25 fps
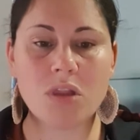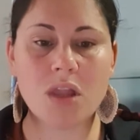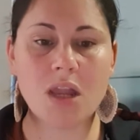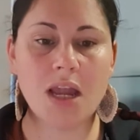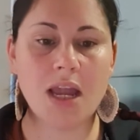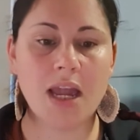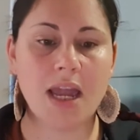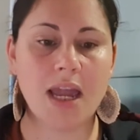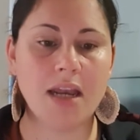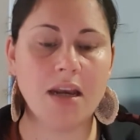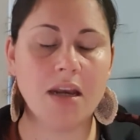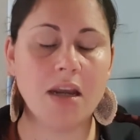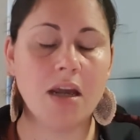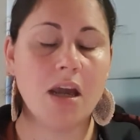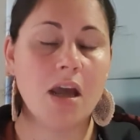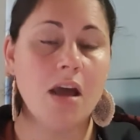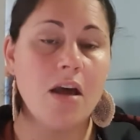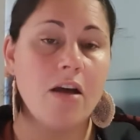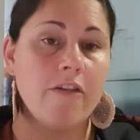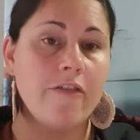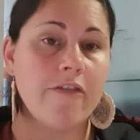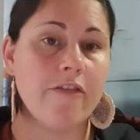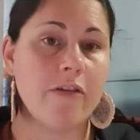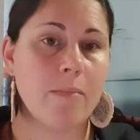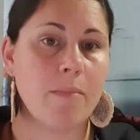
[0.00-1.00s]
And
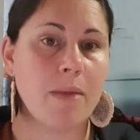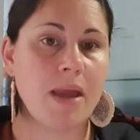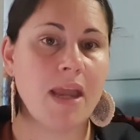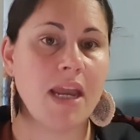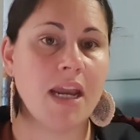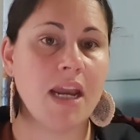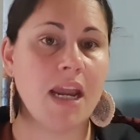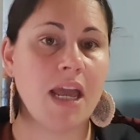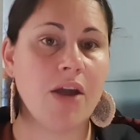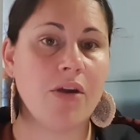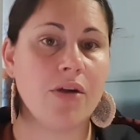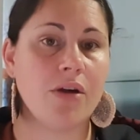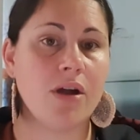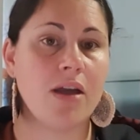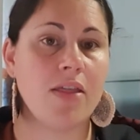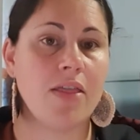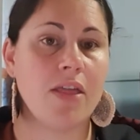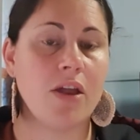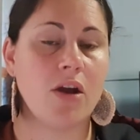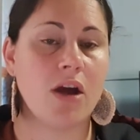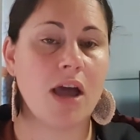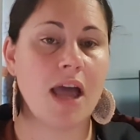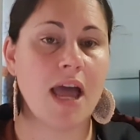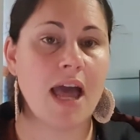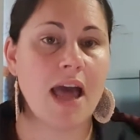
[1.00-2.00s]
for me, an area that
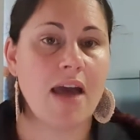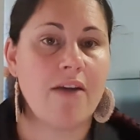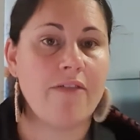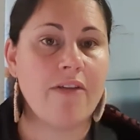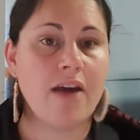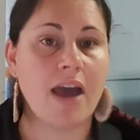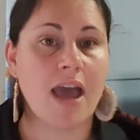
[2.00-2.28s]
I had